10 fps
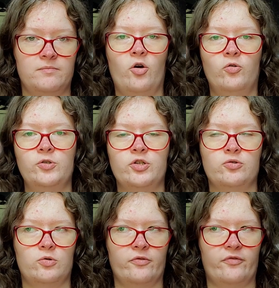They hold a
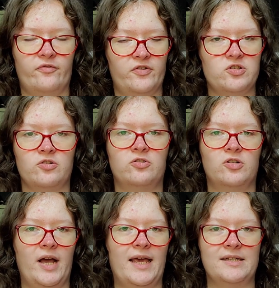sort of
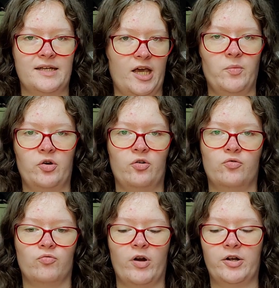physical and chemical
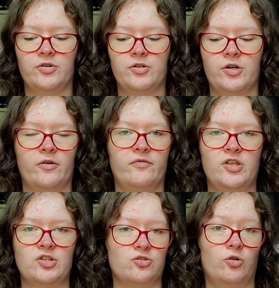record of the
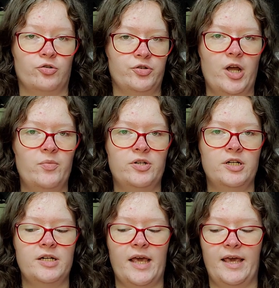solar
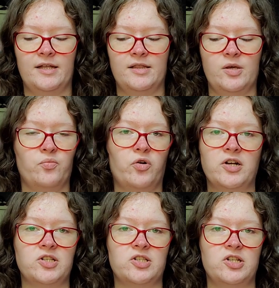nebula and the
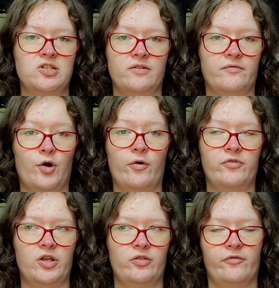processes
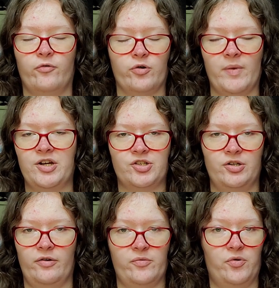involved in the
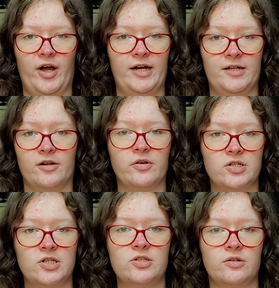formation of a planetary
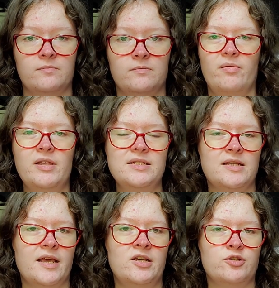system. These
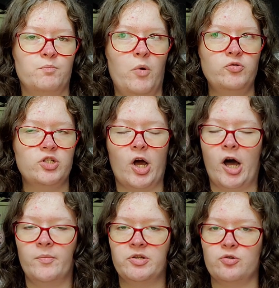days, most
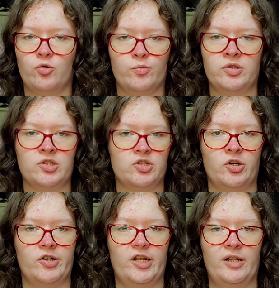comets orbit the
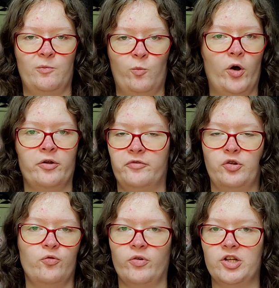sun in one of
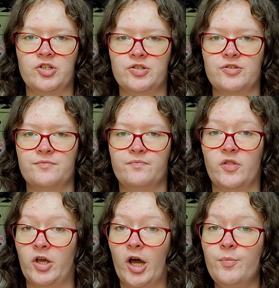two regions:
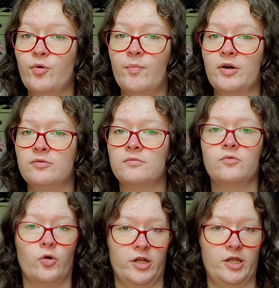the Kuiper Belt
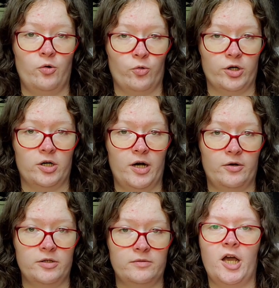and the Oort
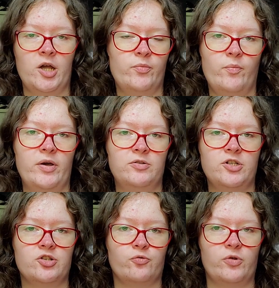cloud. The Kuiper Belt is a